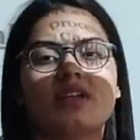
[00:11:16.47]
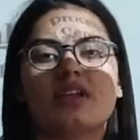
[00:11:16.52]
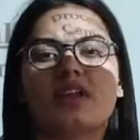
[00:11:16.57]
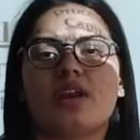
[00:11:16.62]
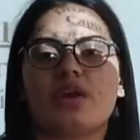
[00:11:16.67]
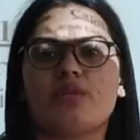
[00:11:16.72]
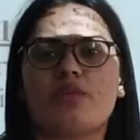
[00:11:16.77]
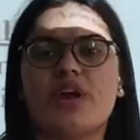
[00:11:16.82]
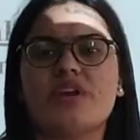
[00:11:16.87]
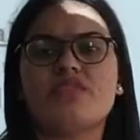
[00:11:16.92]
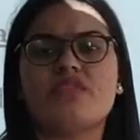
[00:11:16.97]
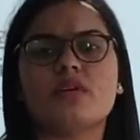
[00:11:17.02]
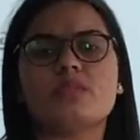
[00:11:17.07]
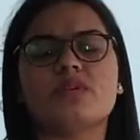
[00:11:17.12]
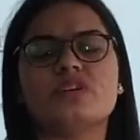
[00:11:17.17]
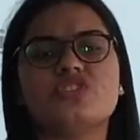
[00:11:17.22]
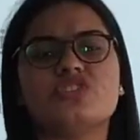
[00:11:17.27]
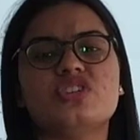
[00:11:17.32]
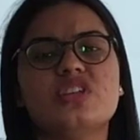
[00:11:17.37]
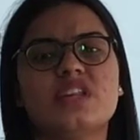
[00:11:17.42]
required for
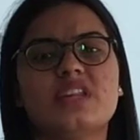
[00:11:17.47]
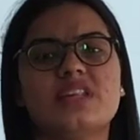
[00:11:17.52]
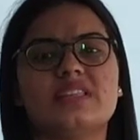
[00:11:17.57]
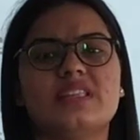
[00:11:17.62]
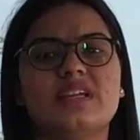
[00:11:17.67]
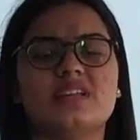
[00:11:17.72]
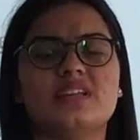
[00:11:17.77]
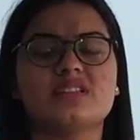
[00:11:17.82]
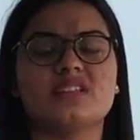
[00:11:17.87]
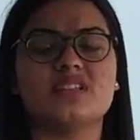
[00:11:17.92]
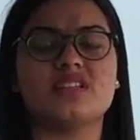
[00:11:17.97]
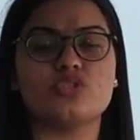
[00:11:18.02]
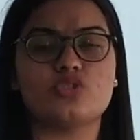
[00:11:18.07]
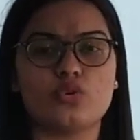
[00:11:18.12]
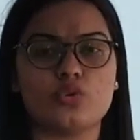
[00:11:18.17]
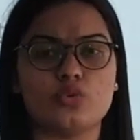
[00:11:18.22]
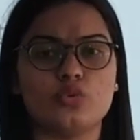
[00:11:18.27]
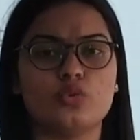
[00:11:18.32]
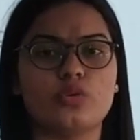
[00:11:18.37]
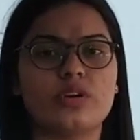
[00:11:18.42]
machinery, that is the
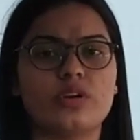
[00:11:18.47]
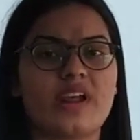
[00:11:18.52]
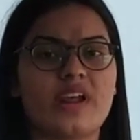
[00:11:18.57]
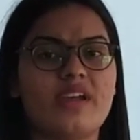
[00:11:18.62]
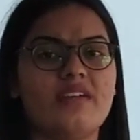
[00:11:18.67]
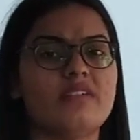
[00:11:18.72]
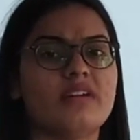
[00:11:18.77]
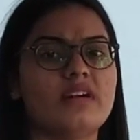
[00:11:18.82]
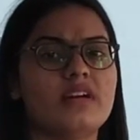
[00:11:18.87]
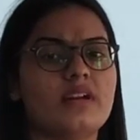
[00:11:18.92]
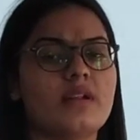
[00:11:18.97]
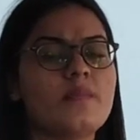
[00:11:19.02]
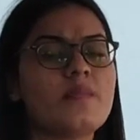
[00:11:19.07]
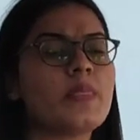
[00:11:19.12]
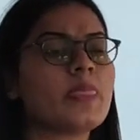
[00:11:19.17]
screwdriver